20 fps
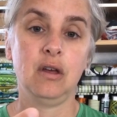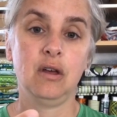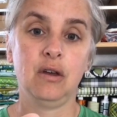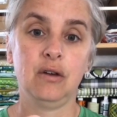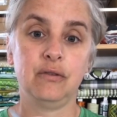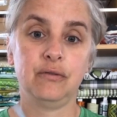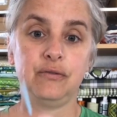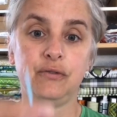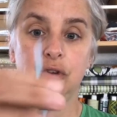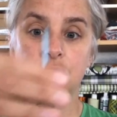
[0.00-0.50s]

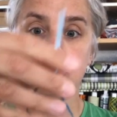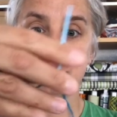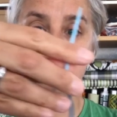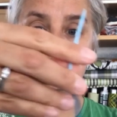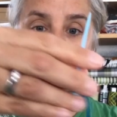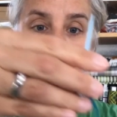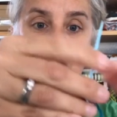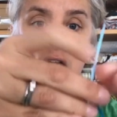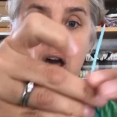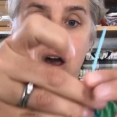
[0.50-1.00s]
first
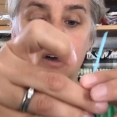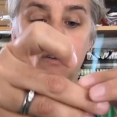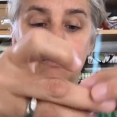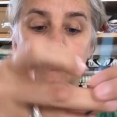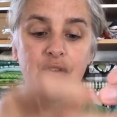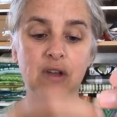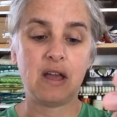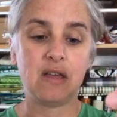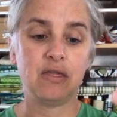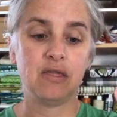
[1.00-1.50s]
off,
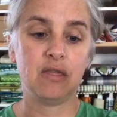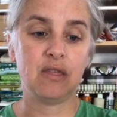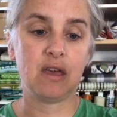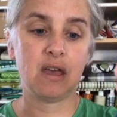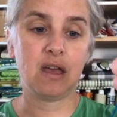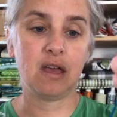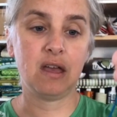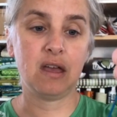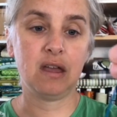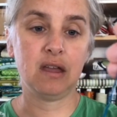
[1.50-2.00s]
and
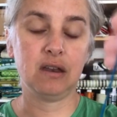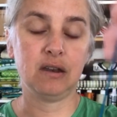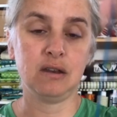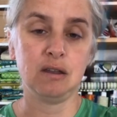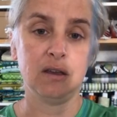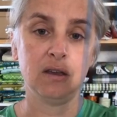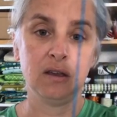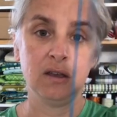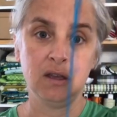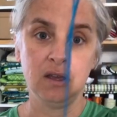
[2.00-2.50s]
then
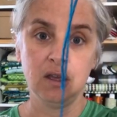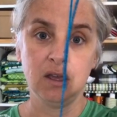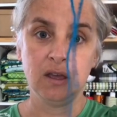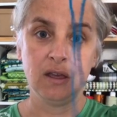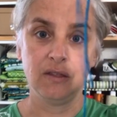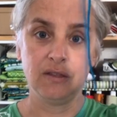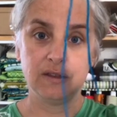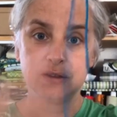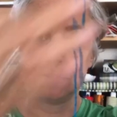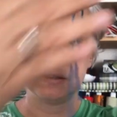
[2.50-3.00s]

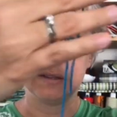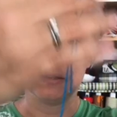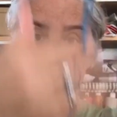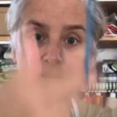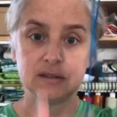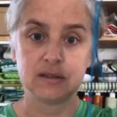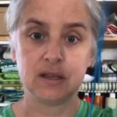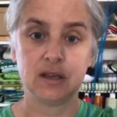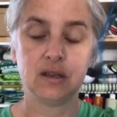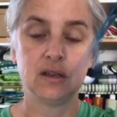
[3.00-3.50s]
this
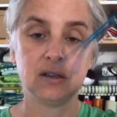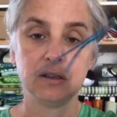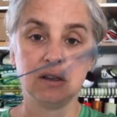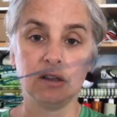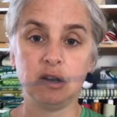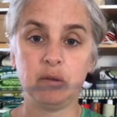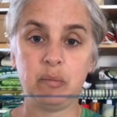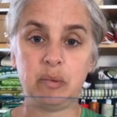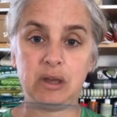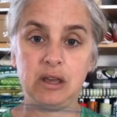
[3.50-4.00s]
is going
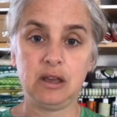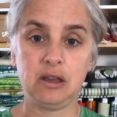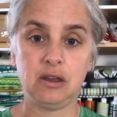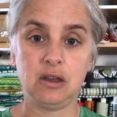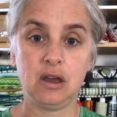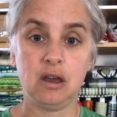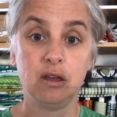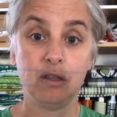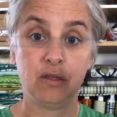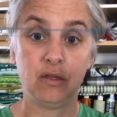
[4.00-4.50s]
to be
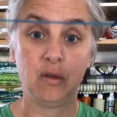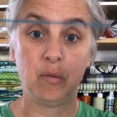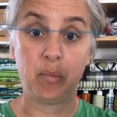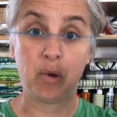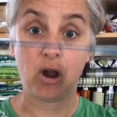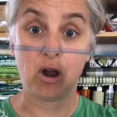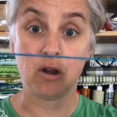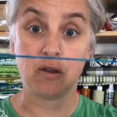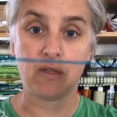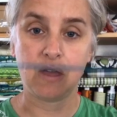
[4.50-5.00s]
the
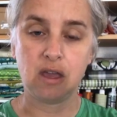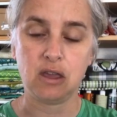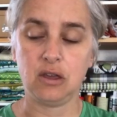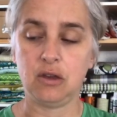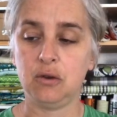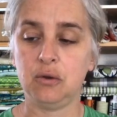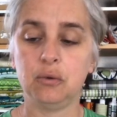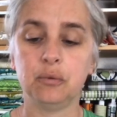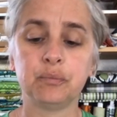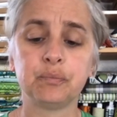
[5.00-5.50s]
part that
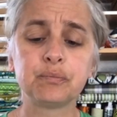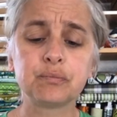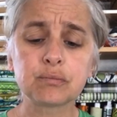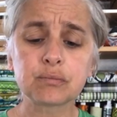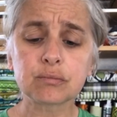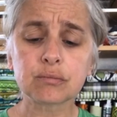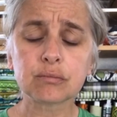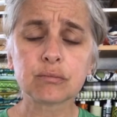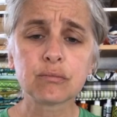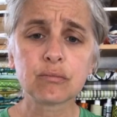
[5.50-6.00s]
you
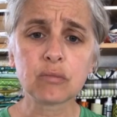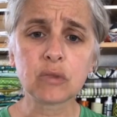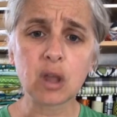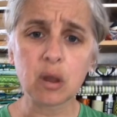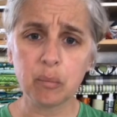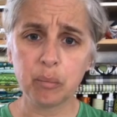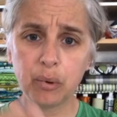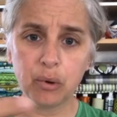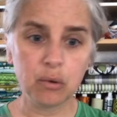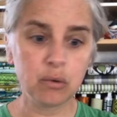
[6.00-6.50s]

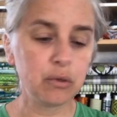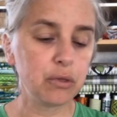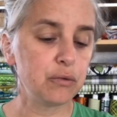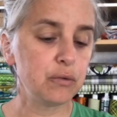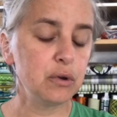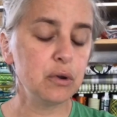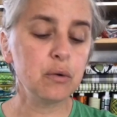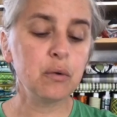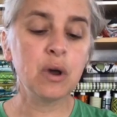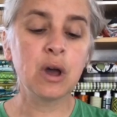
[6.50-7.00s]
poke
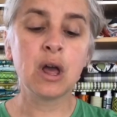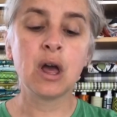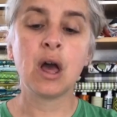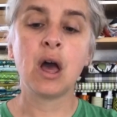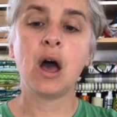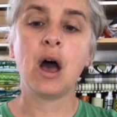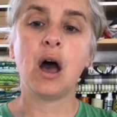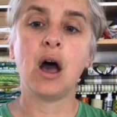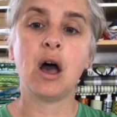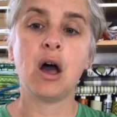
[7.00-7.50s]
through.
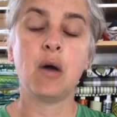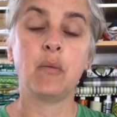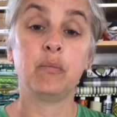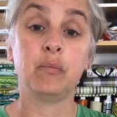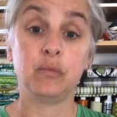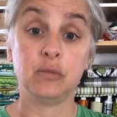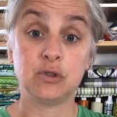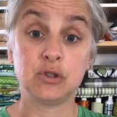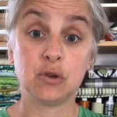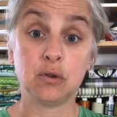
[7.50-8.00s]

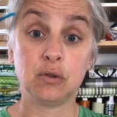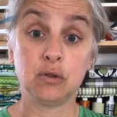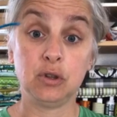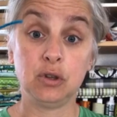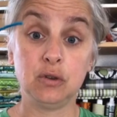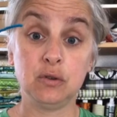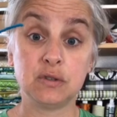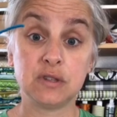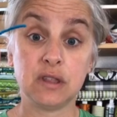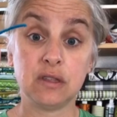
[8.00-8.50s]
So
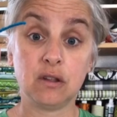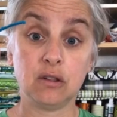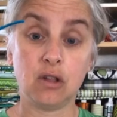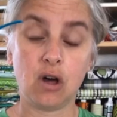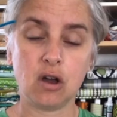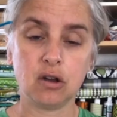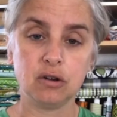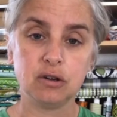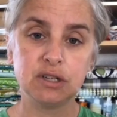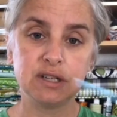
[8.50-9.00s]
using the
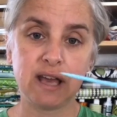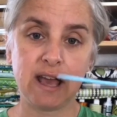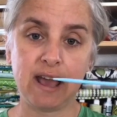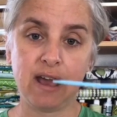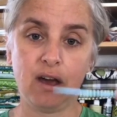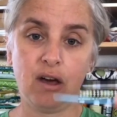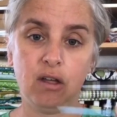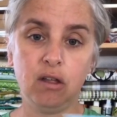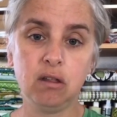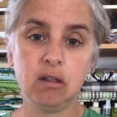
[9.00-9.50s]
longer
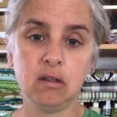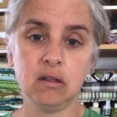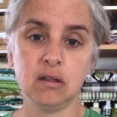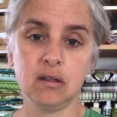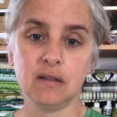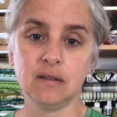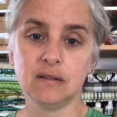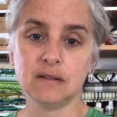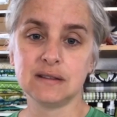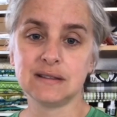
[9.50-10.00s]
tail,
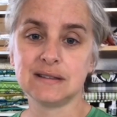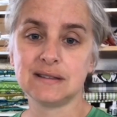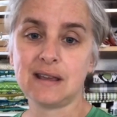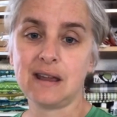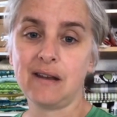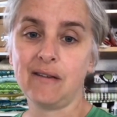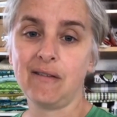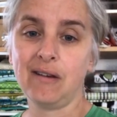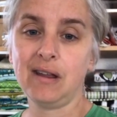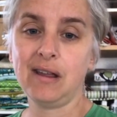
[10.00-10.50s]
let's set
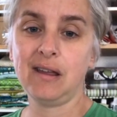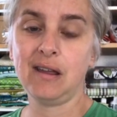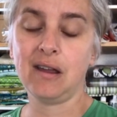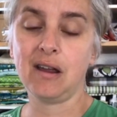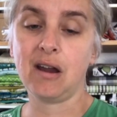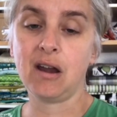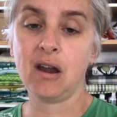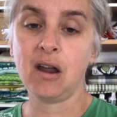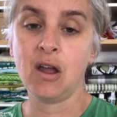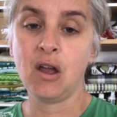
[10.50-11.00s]
it right
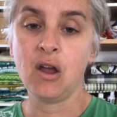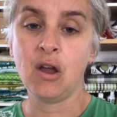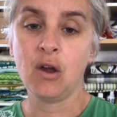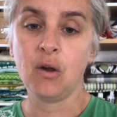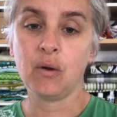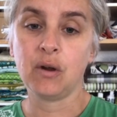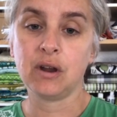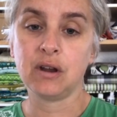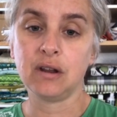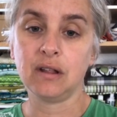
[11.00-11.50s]
here.
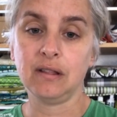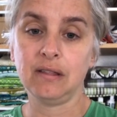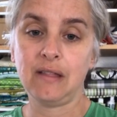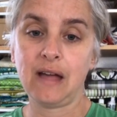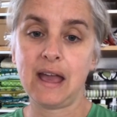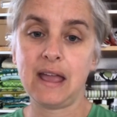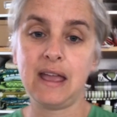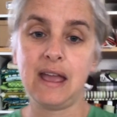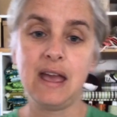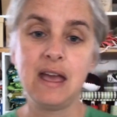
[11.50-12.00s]
We're going to
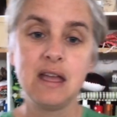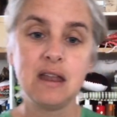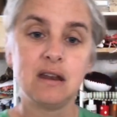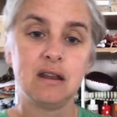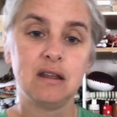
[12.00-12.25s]
lay it